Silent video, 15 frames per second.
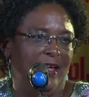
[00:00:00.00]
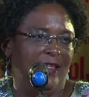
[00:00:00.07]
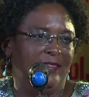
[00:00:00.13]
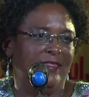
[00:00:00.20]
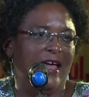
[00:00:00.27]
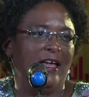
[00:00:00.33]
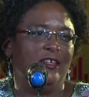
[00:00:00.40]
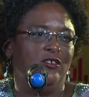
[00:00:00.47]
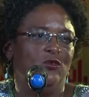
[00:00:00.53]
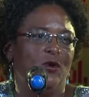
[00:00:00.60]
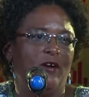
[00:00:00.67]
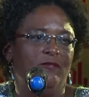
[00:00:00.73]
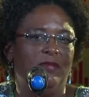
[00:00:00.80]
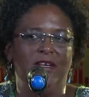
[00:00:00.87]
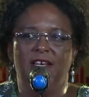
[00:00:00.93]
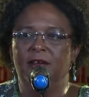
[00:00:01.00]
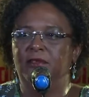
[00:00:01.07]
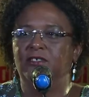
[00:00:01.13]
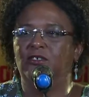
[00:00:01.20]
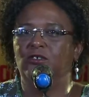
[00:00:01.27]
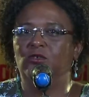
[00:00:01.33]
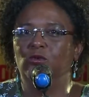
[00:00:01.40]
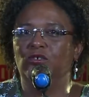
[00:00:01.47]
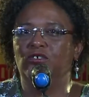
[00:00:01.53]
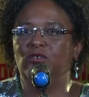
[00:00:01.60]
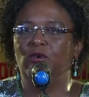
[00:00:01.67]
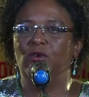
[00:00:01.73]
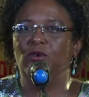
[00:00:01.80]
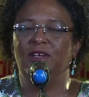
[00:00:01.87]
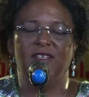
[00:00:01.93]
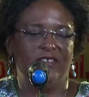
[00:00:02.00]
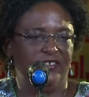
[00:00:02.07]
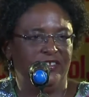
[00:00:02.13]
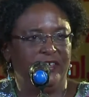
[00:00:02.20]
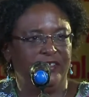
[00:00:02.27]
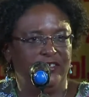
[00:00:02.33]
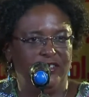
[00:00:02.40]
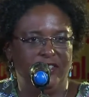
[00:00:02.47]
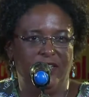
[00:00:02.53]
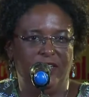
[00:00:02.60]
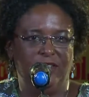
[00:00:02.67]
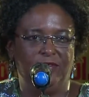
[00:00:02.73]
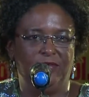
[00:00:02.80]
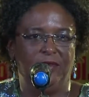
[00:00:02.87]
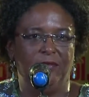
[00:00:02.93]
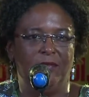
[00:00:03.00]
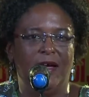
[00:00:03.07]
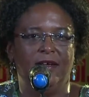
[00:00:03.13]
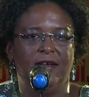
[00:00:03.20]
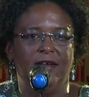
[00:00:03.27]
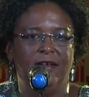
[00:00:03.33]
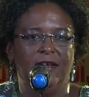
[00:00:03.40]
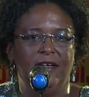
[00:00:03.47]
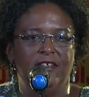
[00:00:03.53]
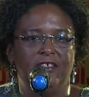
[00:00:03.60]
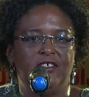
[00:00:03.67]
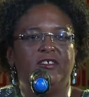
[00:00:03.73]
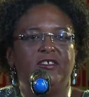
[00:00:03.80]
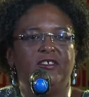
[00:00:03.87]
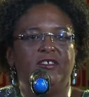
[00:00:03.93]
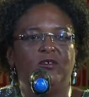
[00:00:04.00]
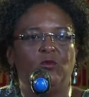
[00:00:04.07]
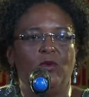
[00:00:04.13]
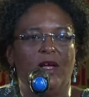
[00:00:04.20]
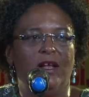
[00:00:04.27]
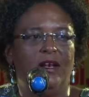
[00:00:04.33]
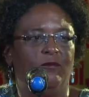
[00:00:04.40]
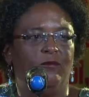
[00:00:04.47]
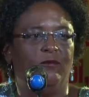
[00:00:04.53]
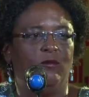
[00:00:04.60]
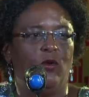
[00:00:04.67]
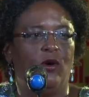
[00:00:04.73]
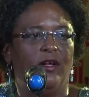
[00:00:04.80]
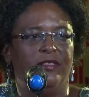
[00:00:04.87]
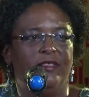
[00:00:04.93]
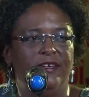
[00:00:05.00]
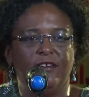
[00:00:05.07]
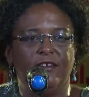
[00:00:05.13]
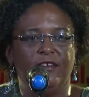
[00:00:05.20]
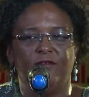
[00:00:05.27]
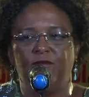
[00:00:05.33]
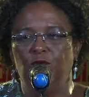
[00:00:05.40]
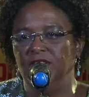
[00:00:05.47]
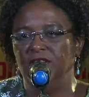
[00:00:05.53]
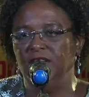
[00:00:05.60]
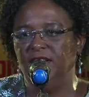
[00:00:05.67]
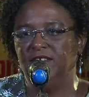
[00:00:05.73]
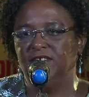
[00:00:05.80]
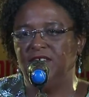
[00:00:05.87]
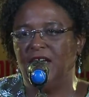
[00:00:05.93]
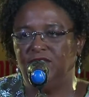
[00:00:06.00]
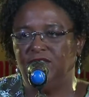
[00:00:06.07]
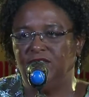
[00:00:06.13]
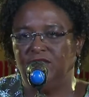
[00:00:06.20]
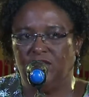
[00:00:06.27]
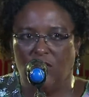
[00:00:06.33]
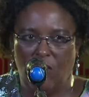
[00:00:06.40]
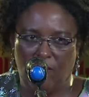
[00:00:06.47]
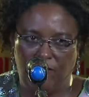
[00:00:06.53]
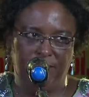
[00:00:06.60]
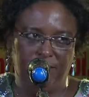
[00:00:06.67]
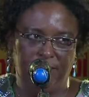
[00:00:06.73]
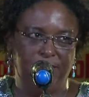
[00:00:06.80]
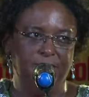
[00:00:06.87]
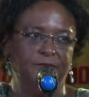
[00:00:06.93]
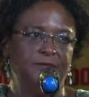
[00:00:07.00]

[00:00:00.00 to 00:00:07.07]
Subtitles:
and that you have been able to do so in such a tasteful manner speaks well of what the next few days has to offer.